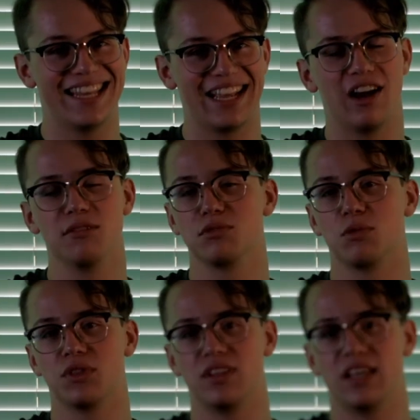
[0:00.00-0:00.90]
comes
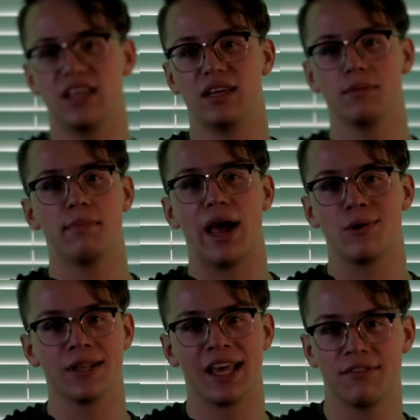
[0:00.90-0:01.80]
with the
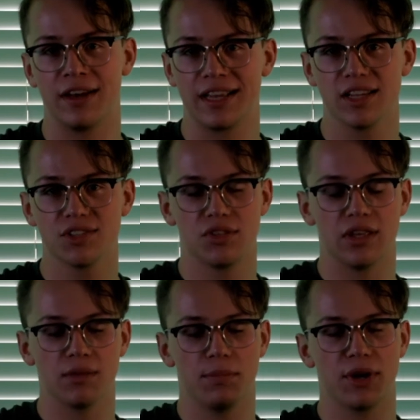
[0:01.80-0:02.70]
battery life, I guess.
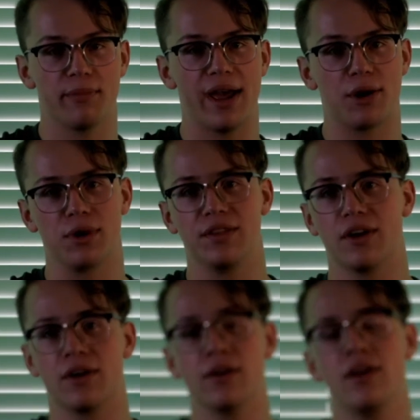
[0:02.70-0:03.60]
The bigger battery in
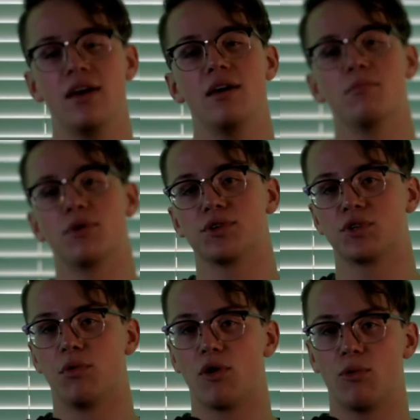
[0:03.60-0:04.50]
there
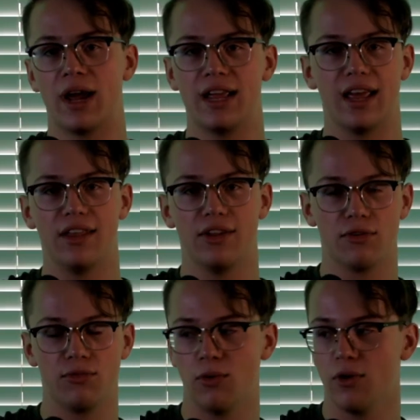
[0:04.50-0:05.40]
produces more weight, and
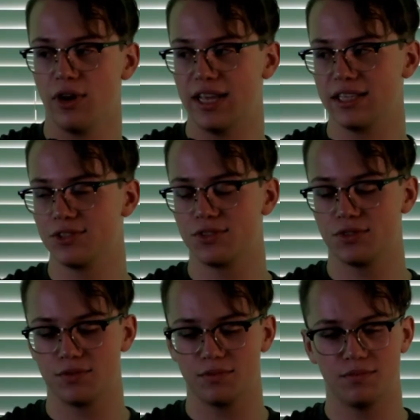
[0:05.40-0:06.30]
therefore
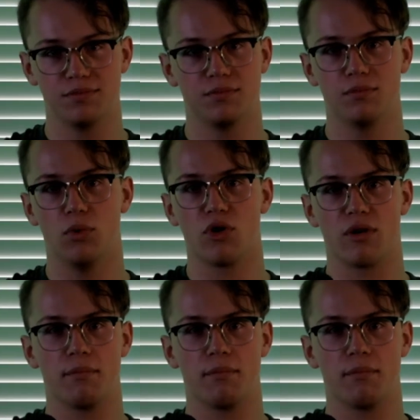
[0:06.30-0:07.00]
it's more